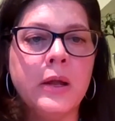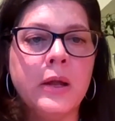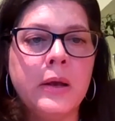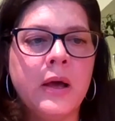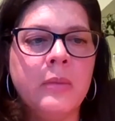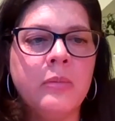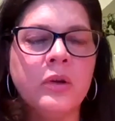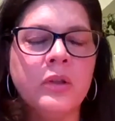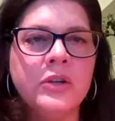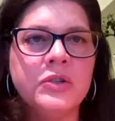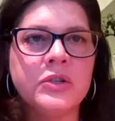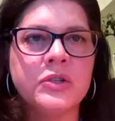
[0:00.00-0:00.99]
And I'm
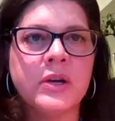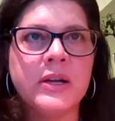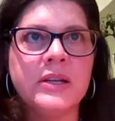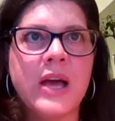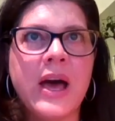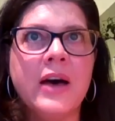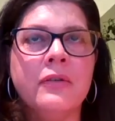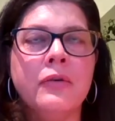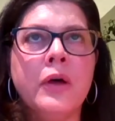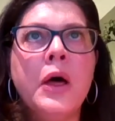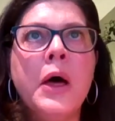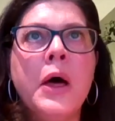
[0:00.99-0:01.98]
really just trying to have